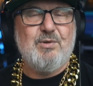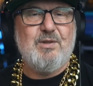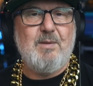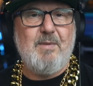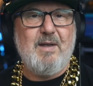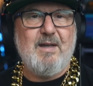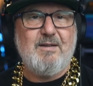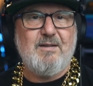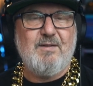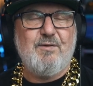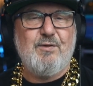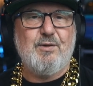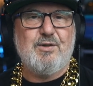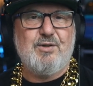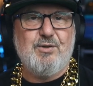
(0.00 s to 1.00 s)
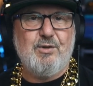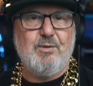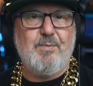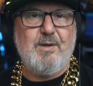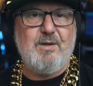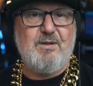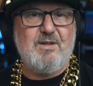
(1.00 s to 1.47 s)
amount for a
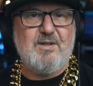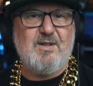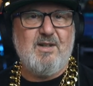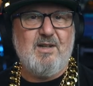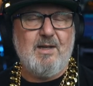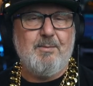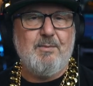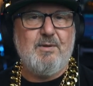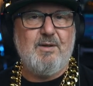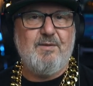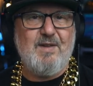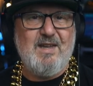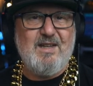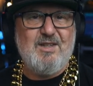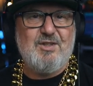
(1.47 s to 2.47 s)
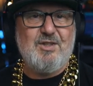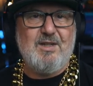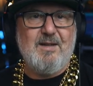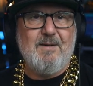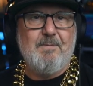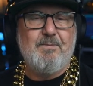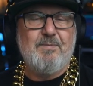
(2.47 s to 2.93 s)
short period of time of energy.